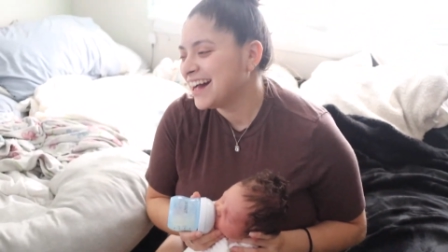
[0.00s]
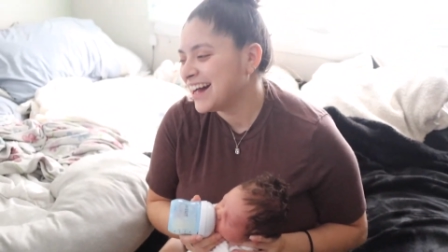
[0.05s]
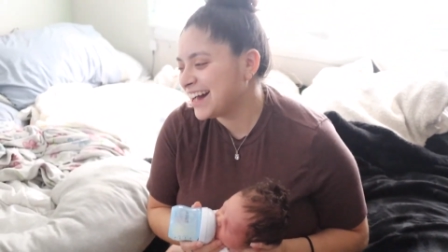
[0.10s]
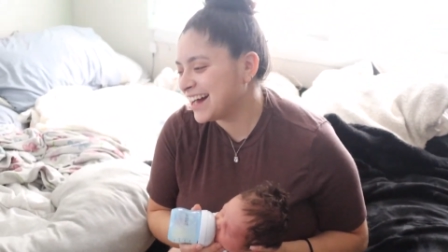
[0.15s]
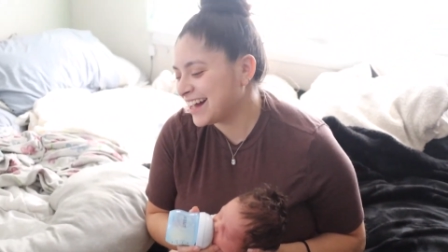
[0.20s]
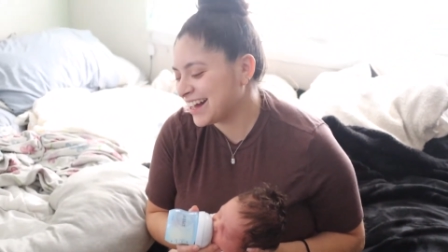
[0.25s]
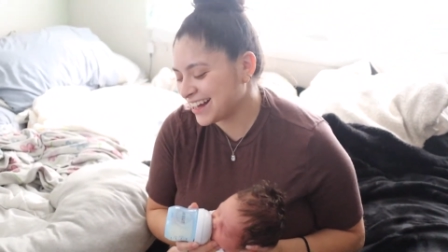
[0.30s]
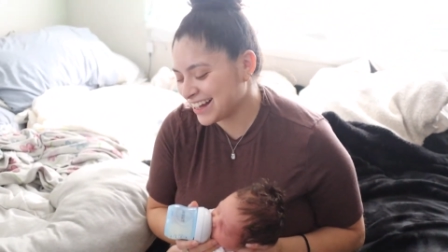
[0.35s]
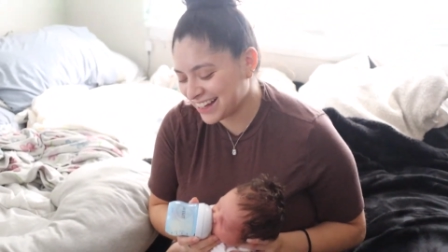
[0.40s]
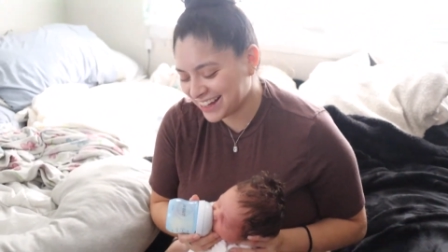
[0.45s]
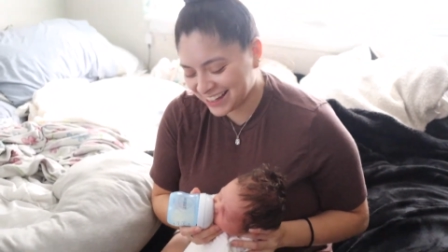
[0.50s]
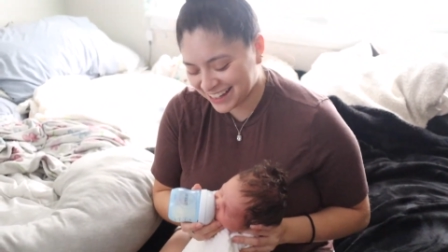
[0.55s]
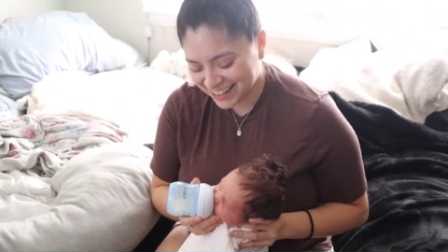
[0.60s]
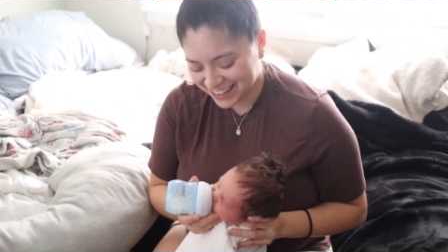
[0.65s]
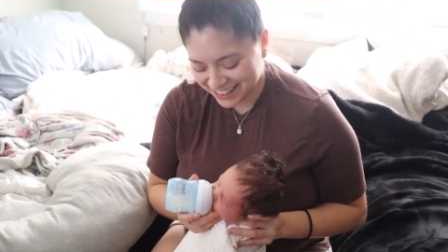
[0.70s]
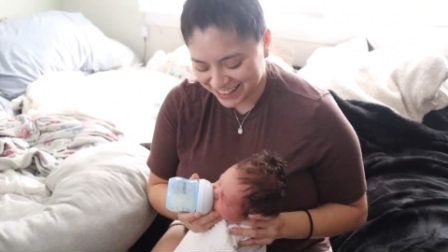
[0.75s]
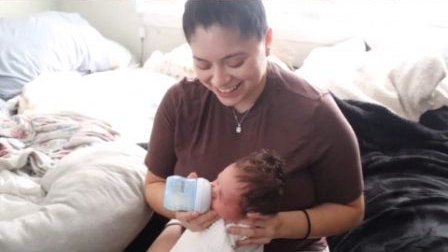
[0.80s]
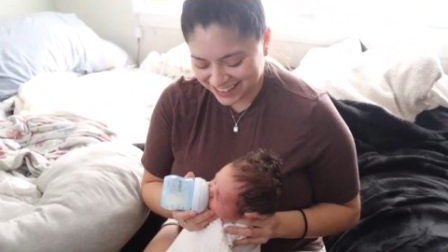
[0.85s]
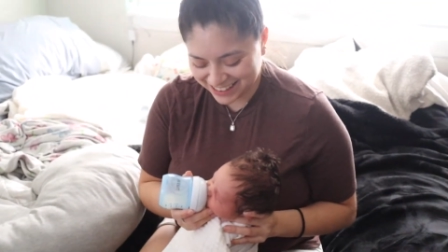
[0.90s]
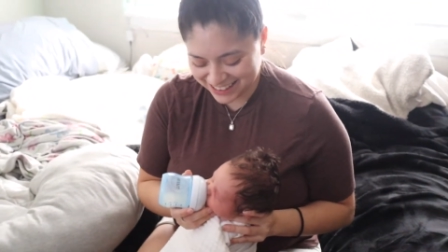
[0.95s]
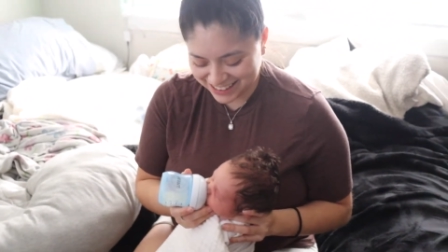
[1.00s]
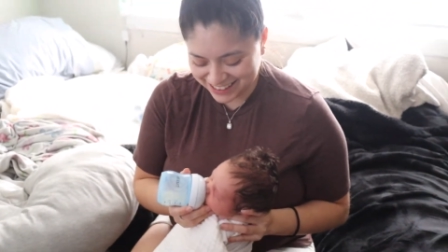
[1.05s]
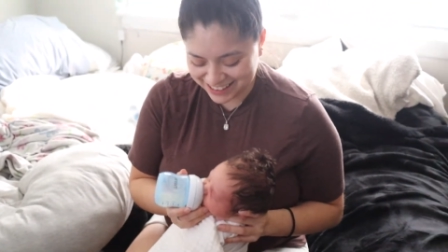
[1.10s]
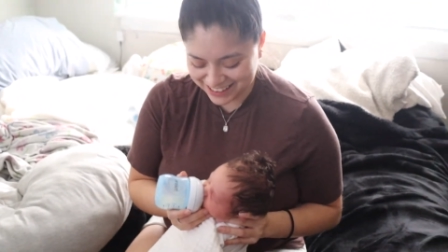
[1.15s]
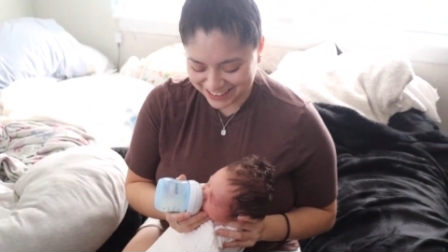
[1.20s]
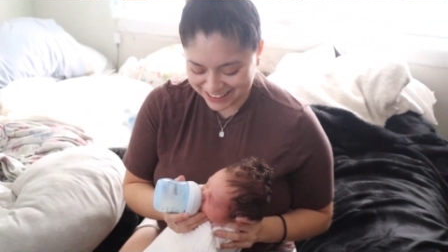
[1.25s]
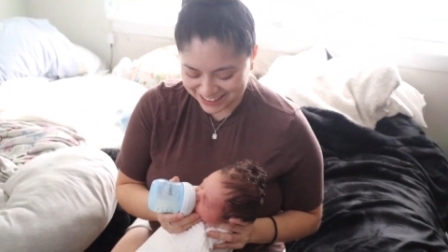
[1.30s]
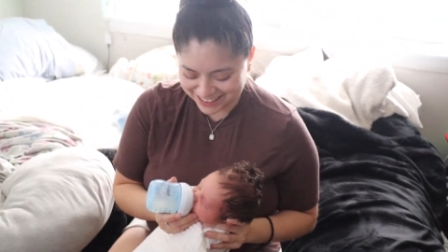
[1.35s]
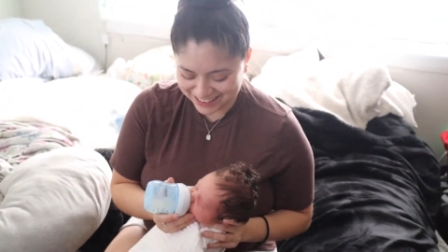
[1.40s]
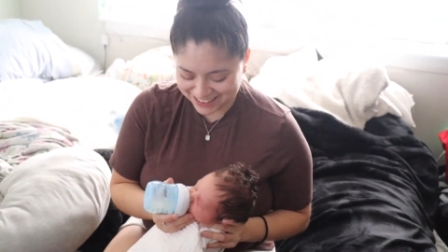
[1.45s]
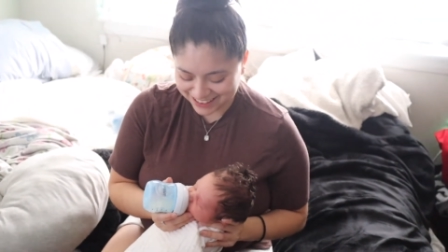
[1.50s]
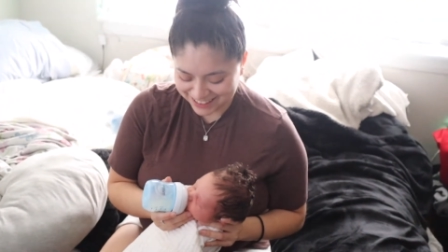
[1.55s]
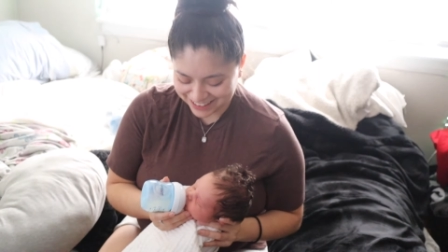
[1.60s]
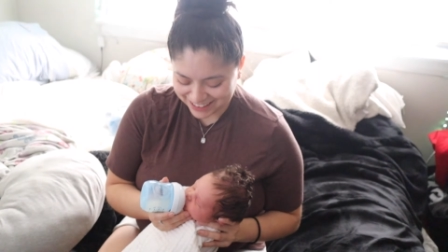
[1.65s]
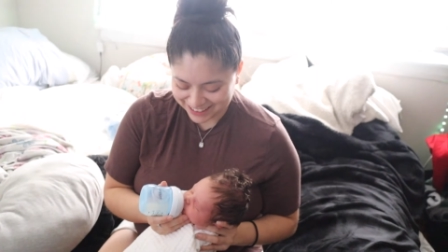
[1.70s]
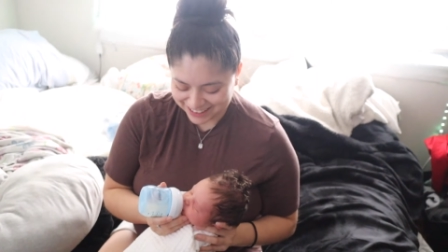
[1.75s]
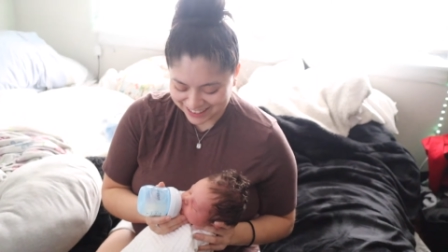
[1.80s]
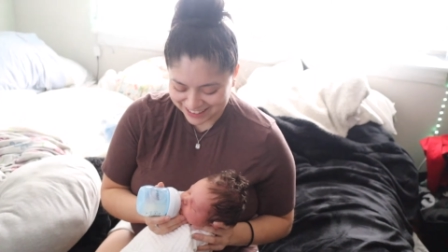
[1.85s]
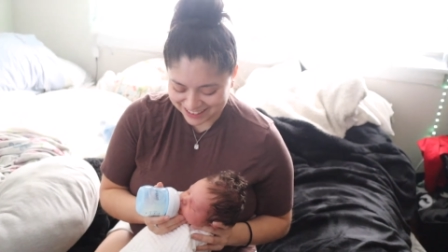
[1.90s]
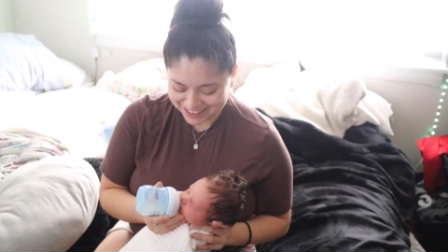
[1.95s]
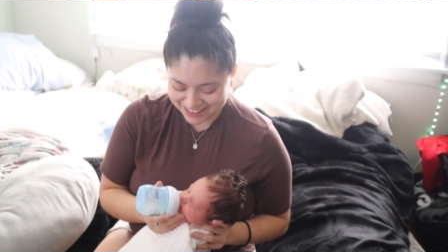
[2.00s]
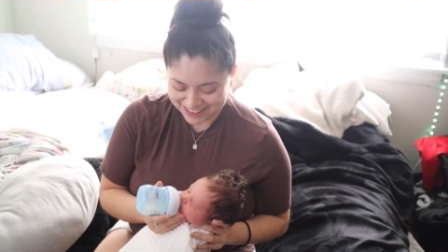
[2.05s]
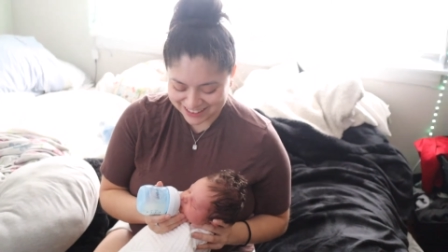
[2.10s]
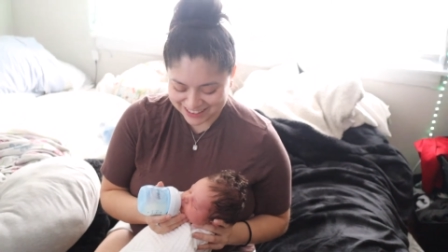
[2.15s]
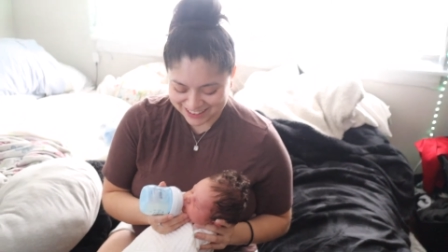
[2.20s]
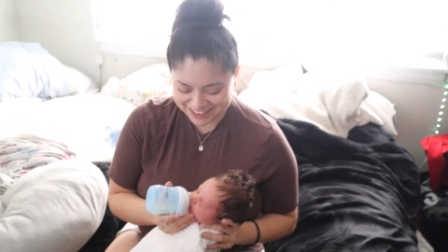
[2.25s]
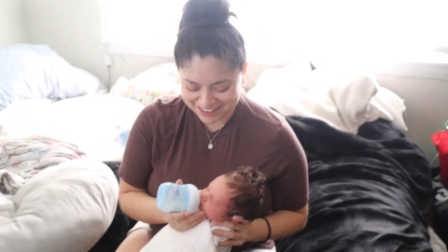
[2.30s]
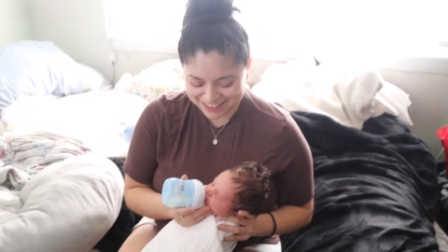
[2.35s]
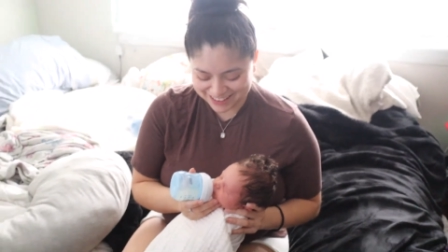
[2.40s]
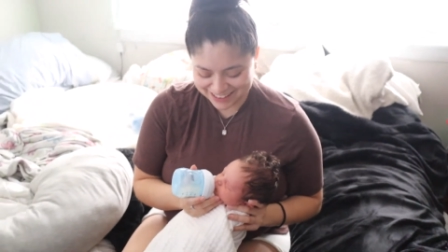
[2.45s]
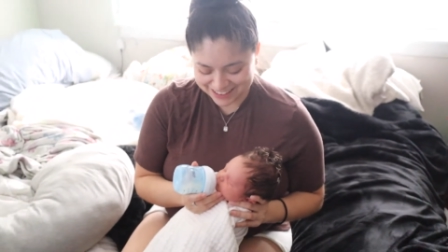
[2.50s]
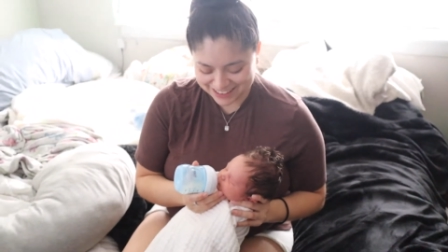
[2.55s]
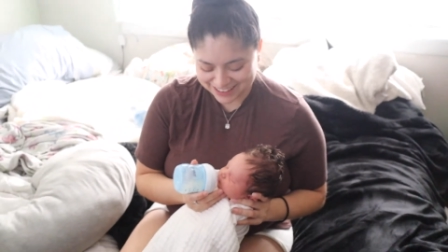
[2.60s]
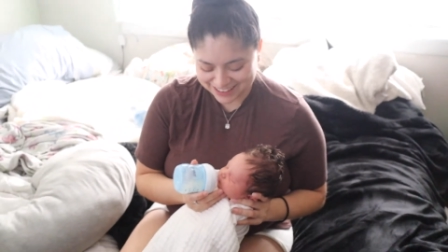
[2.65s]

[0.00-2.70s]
you tripping. now you tripping.